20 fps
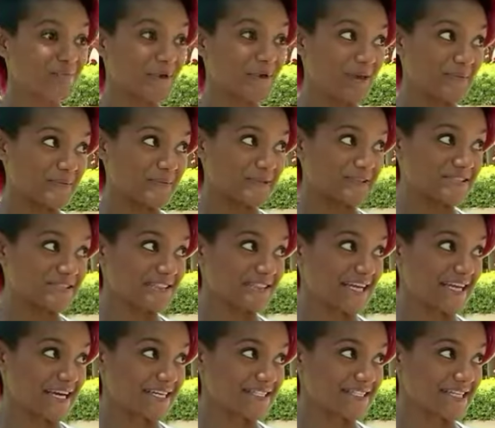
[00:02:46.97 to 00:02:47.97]
of people's
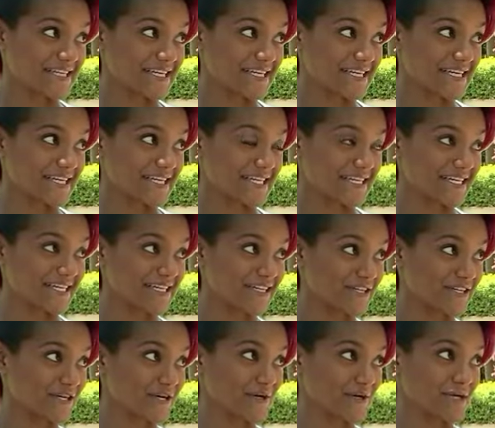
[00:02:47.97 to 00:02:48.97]
dating
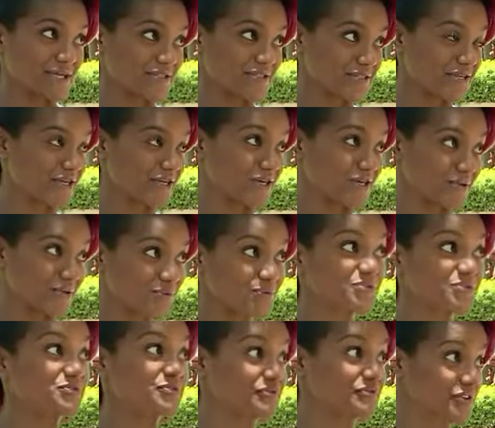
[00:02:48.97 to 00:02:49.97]
goings on
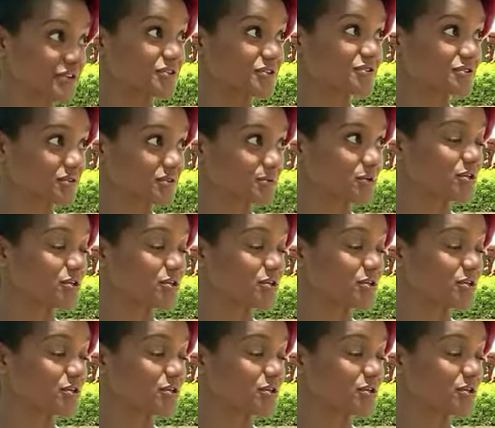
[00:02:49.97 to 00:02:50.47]
was revealed to the